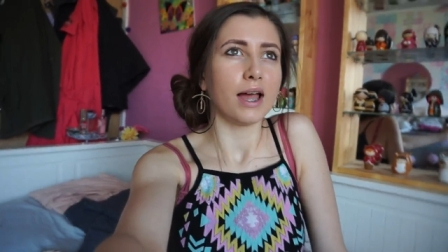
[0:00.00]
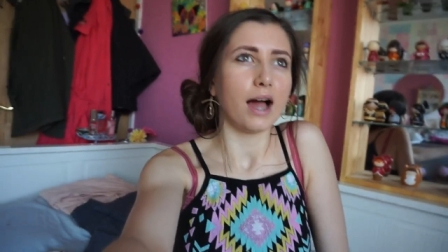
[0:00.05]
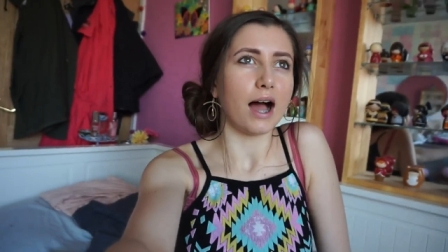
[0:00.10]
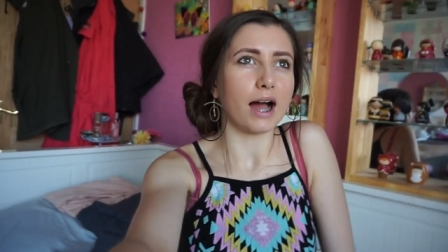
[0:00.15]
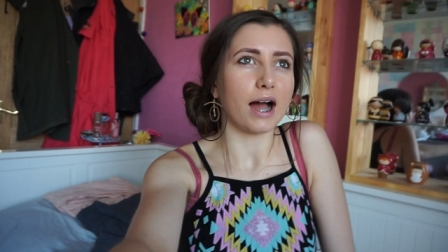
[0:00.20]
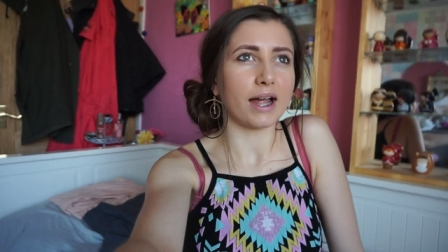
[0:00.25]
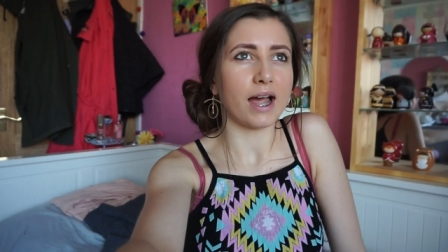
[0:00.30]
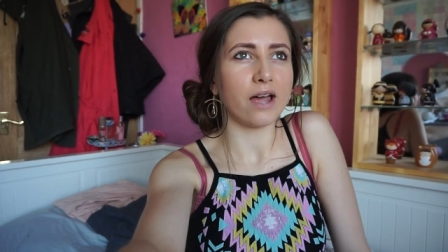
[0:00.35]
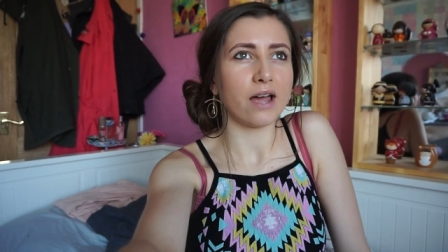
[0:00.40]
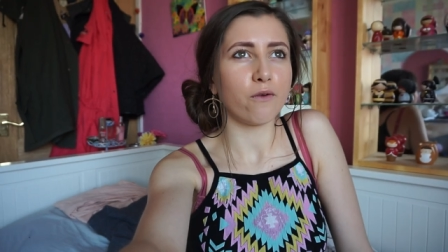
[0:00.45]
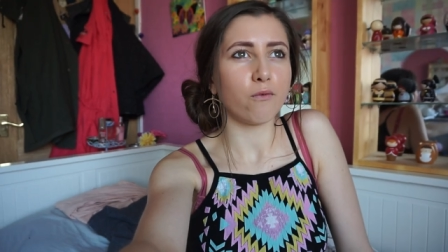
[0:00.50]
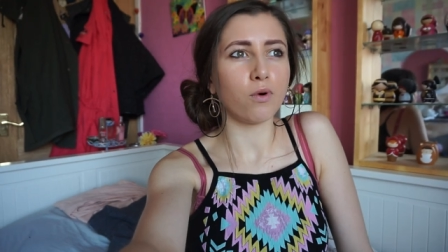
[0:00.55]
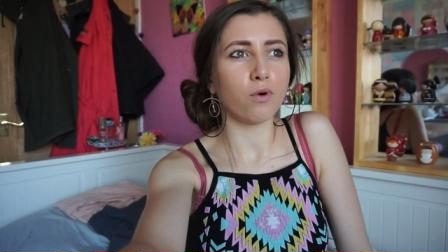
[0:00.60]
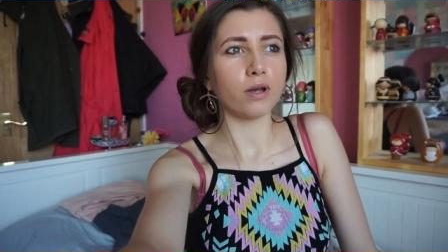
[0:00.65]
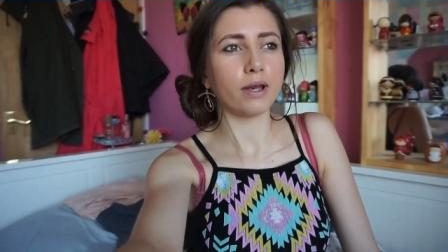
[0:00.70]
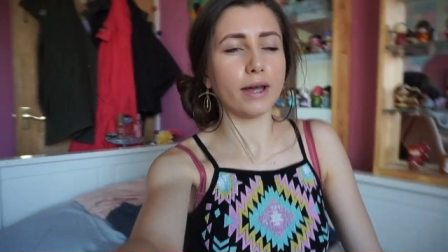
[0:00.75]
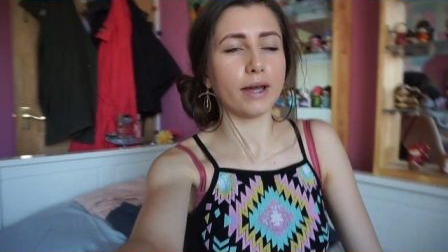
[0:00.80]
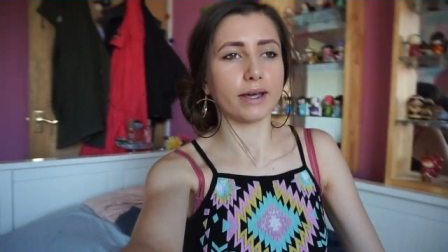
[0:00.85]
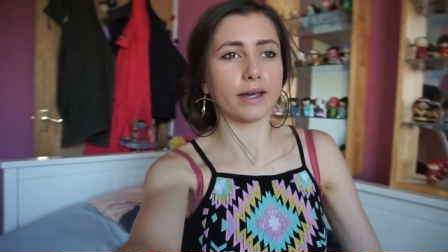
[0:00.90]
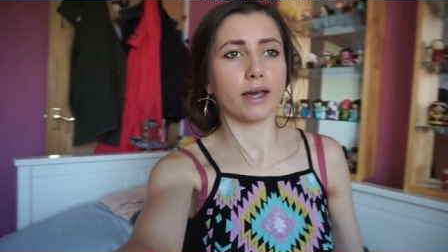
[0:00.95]
I kind of want
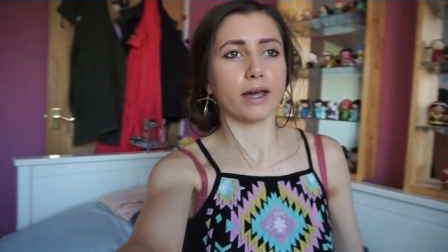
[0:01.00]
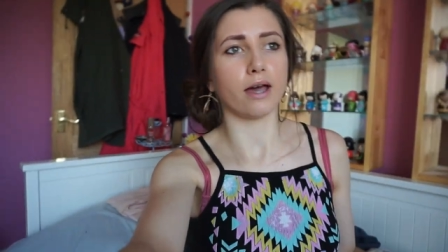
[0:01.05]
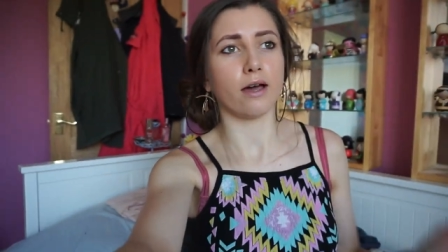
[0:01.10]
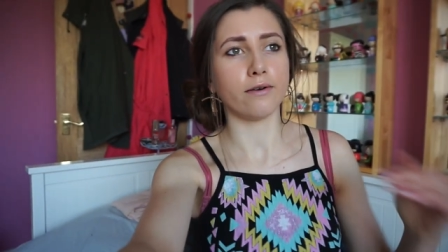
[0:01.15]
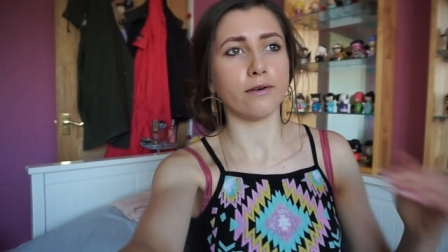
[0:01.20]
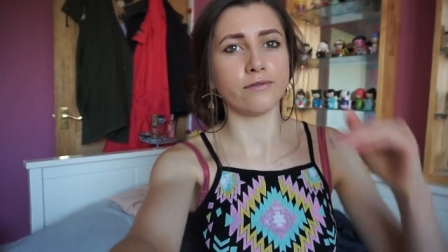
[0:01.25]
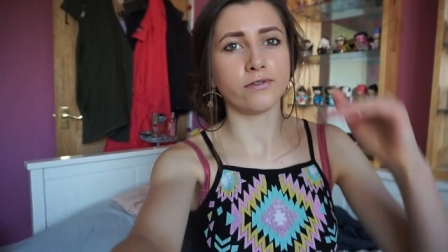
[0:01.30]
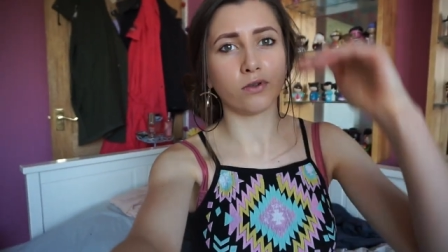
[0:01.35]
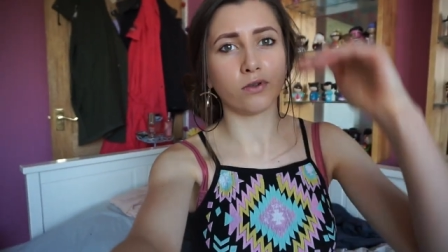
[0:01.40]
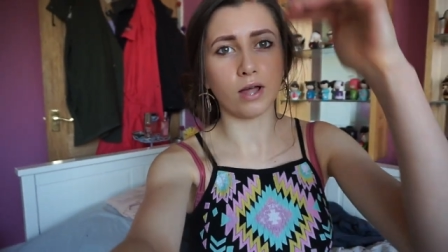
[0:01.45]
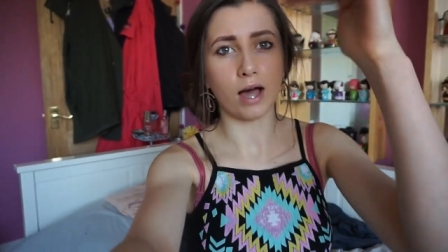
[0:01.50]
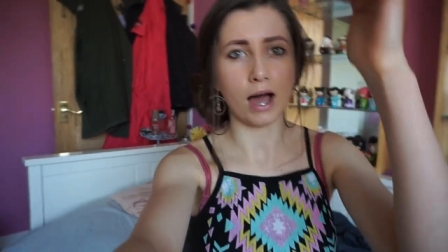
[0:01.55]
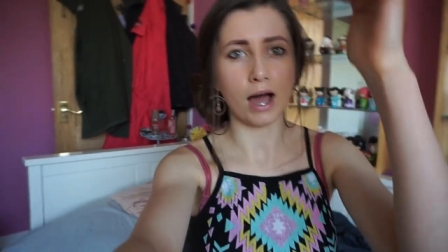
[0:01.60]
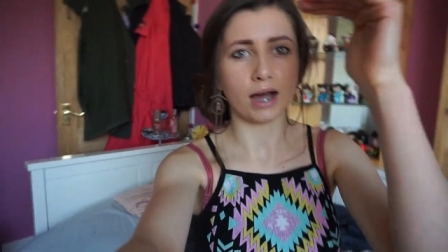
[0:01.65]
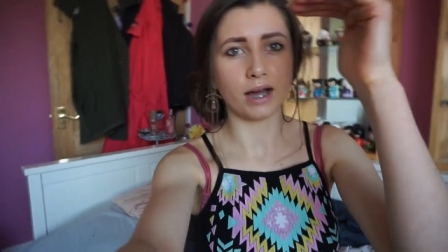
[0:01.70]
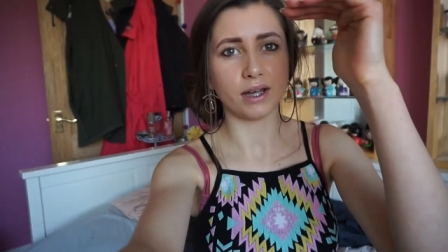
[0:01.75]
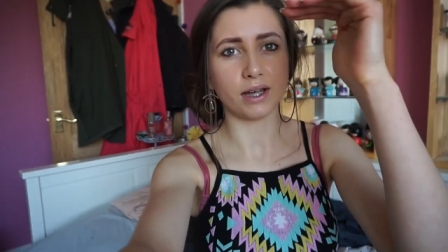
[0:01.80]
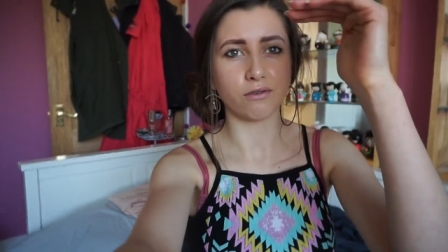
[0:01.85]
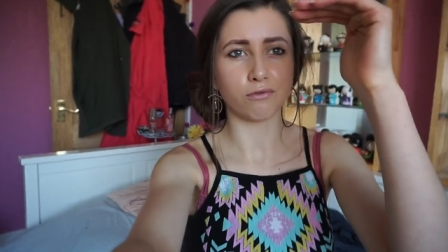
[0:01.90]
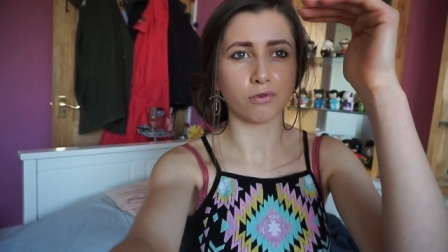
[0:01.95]
like a full
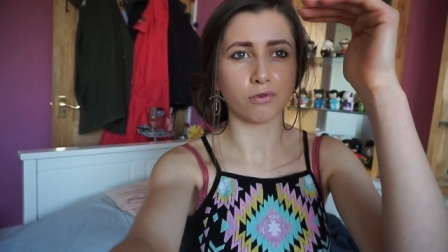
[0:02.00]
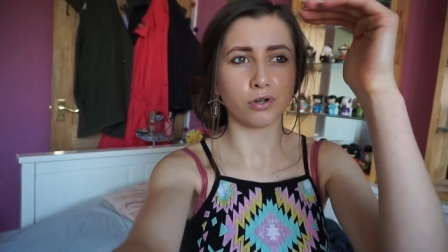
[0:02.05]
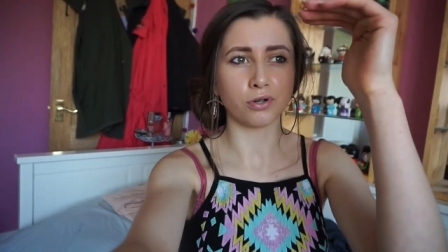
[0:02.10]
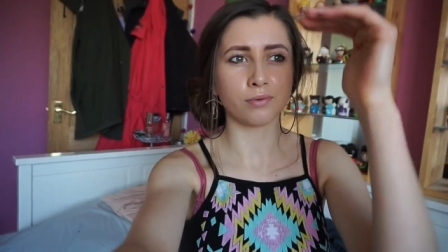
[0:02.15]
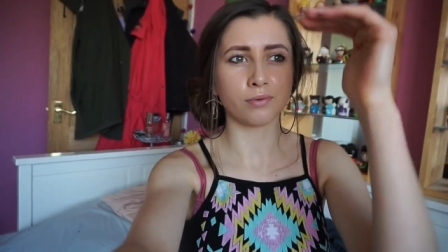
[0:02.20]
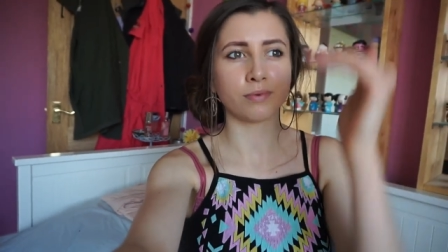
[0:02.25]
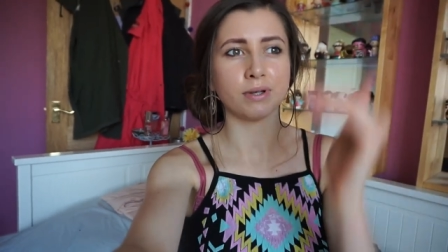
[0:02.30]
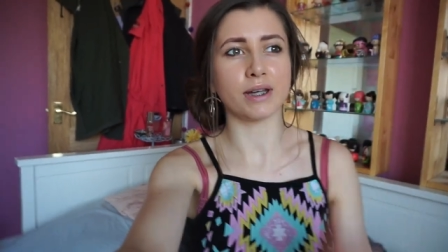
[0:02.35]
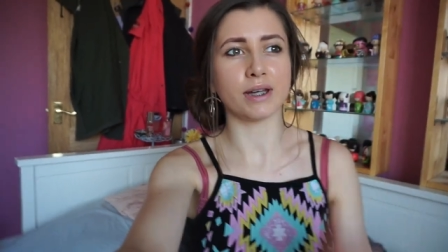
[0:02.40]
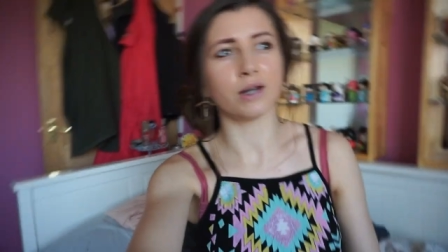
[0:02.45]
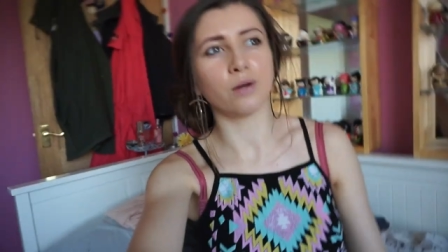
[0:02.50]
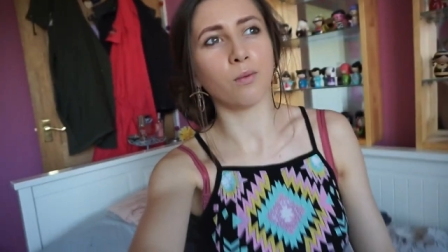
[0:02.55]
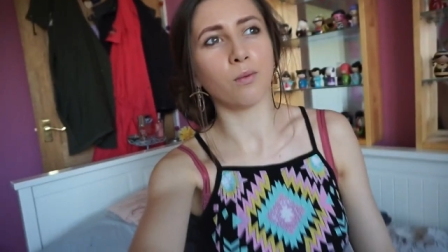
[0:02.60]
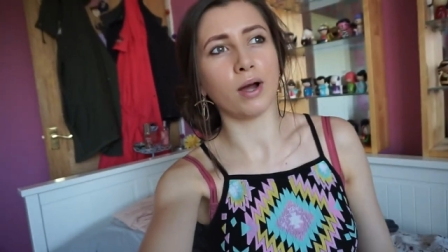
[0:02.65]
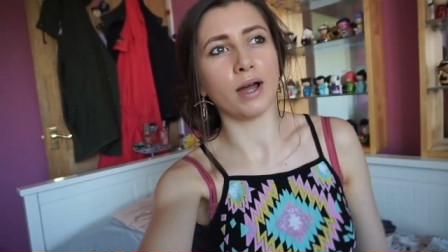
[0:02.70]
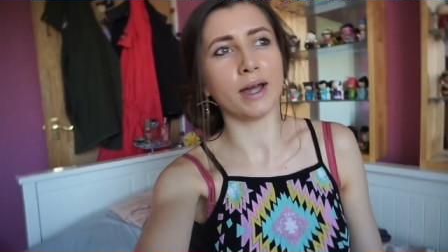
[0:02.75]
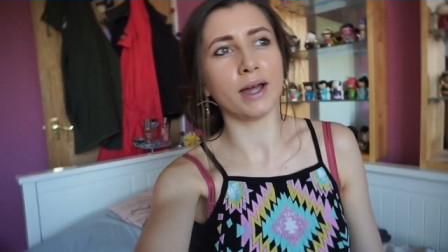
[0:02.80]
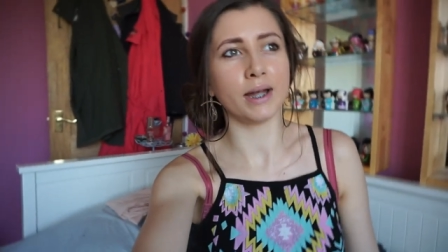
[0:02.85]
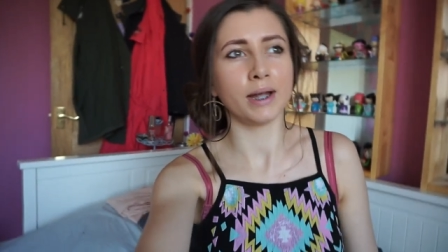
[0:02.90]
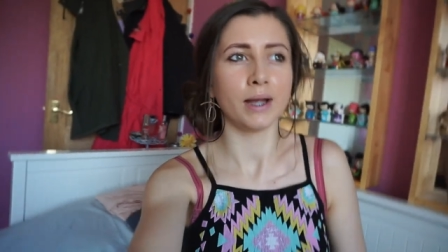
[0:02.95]
height run in a
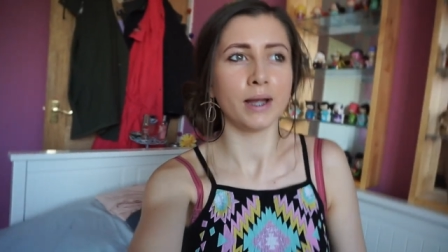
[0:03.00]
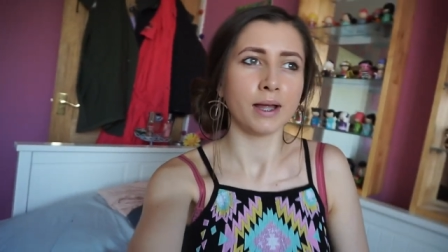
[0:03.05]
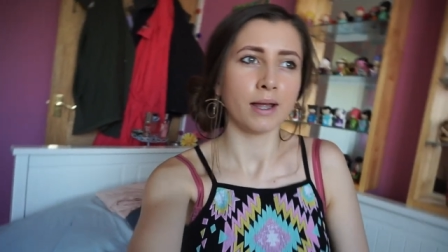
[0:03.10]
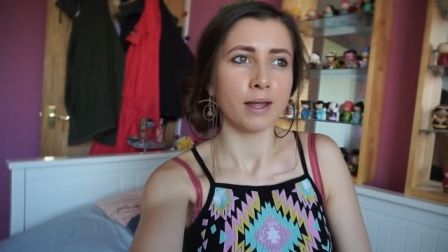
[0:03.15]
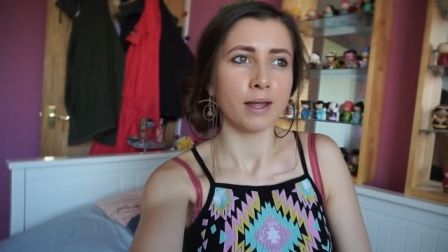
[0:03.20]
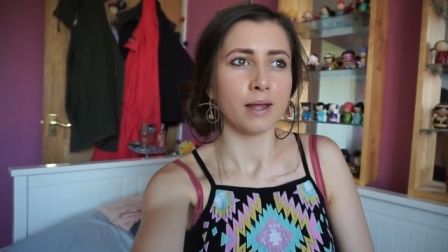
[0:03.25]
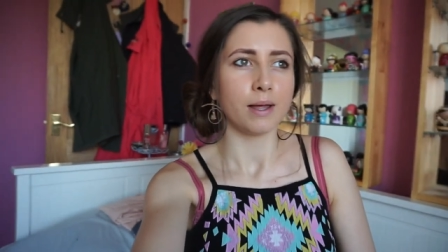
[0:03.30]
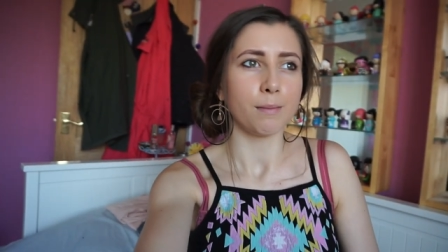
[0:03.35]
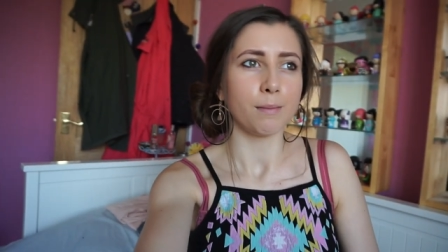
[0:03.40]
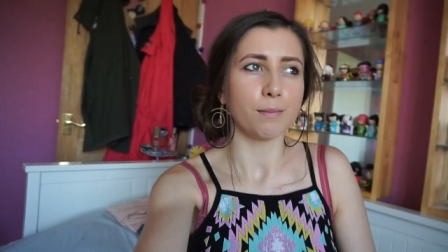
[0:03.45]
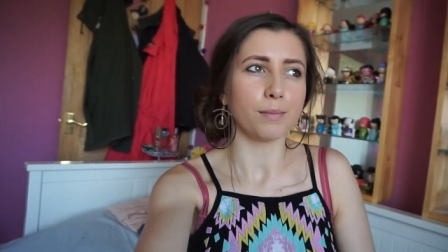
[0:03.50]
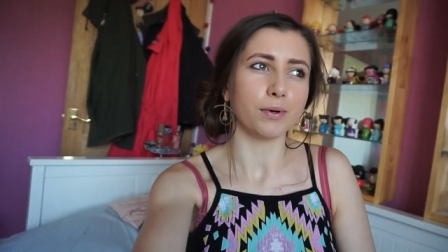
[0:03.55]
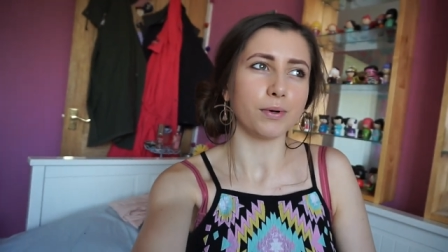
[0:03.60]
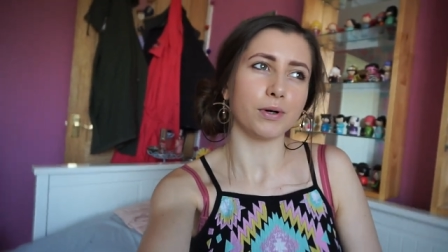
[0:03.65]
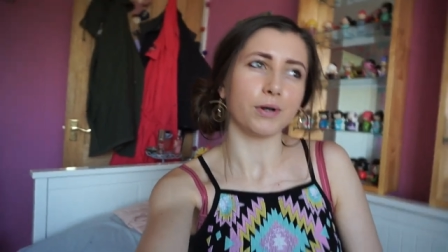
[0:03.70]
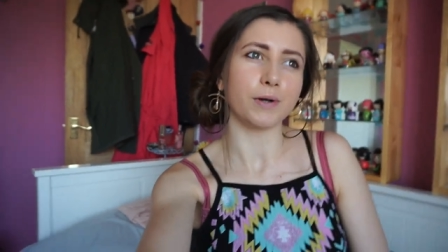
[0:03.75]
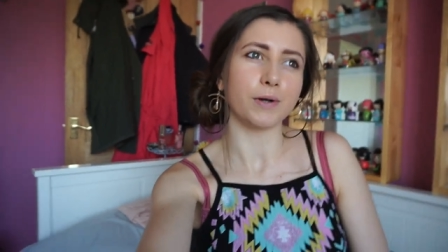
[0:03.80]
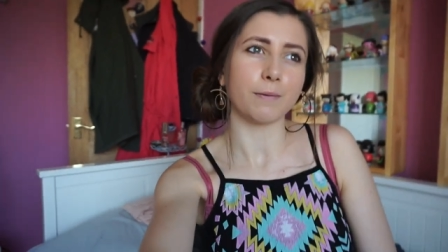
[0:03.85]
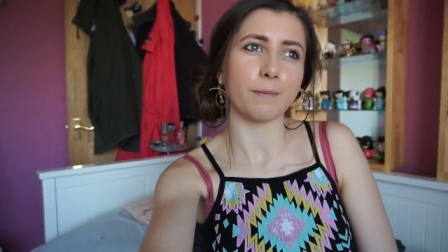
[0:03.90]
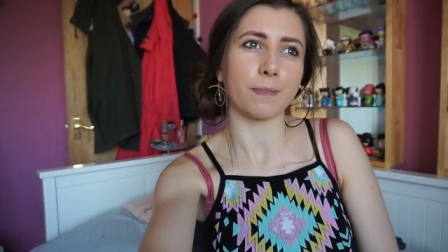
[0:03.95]
way,
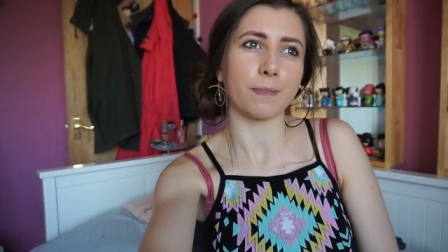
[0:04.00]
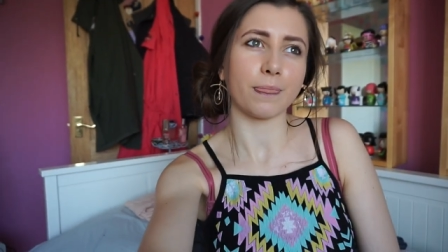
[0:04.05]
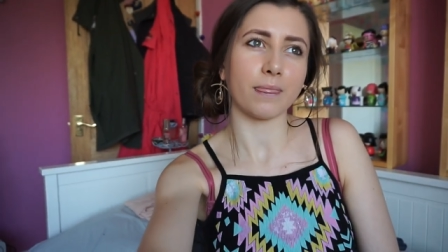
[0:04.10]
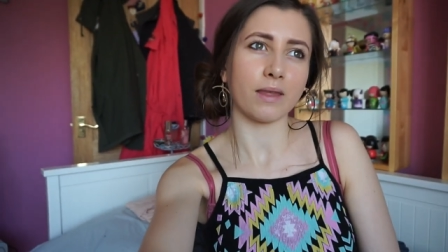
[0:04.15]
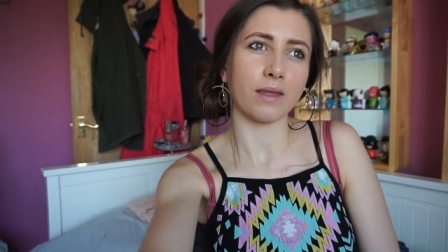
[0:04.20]
but